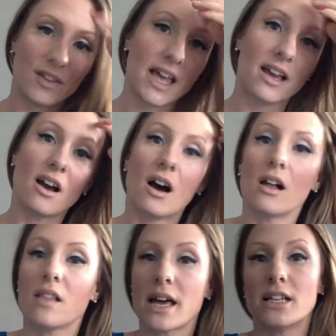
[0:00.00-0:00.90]
like a
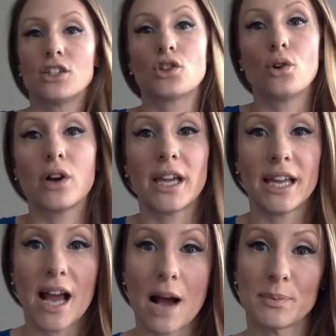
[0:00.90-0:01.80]
lot of joy
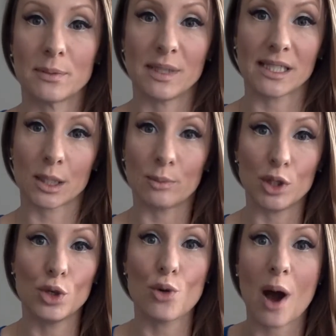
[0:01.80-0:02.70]
and optimism and
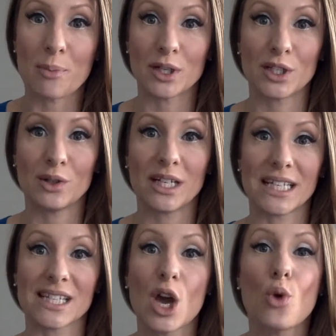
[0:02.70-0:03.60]
new
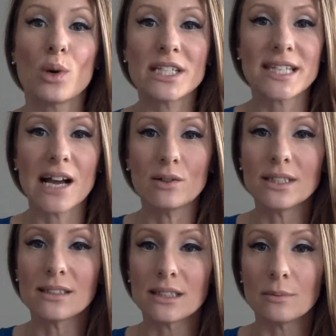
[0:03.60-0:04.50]
opportunities, which sounds
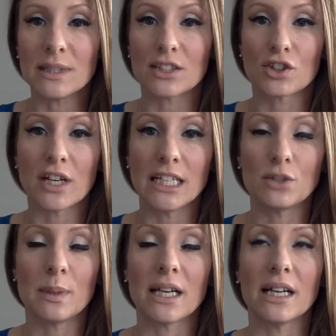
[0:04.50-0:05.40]
a little bit
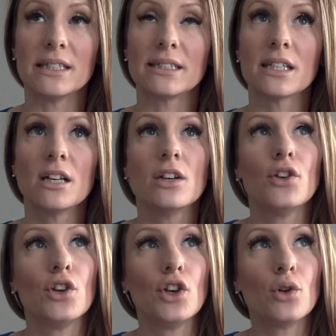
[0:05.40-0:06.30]
strange because,
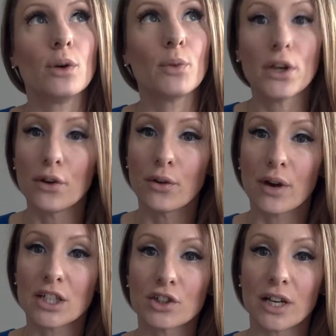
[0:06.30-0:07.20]
you know, in Mercury
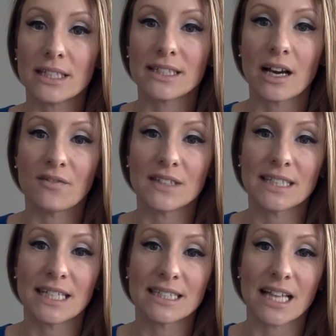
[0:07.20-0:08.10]
retrogrades, they often
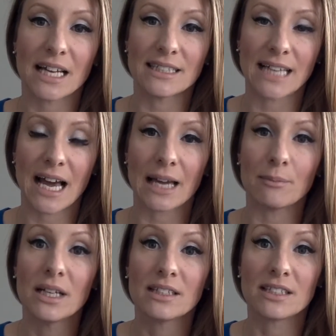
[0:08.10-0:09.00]
say it's not a
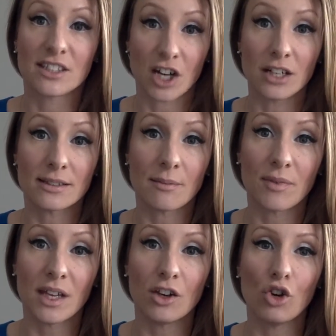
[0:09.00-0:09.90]
time to start
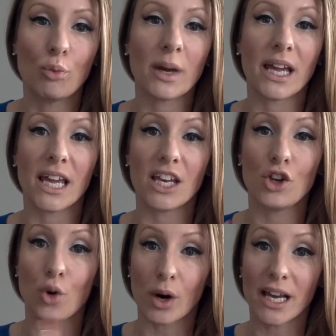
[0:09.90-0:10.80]
something new. But in
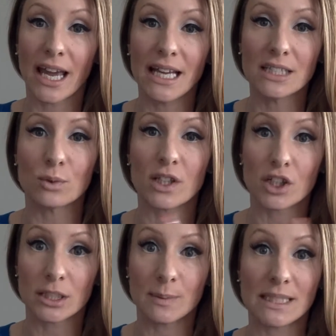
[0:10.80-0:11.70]
your case, with
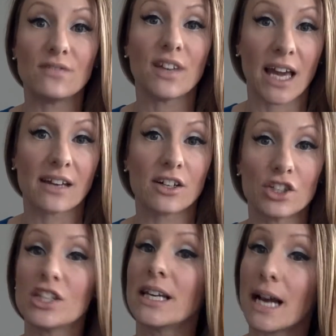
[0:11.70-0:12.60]
your specific
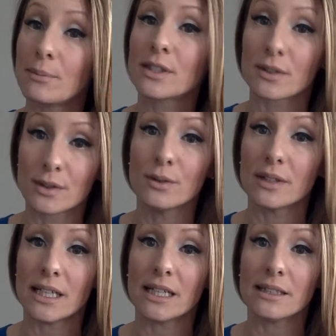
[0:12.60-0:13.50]
energy, it
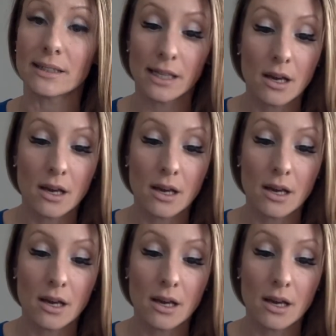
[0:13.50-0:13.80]
absolutely is.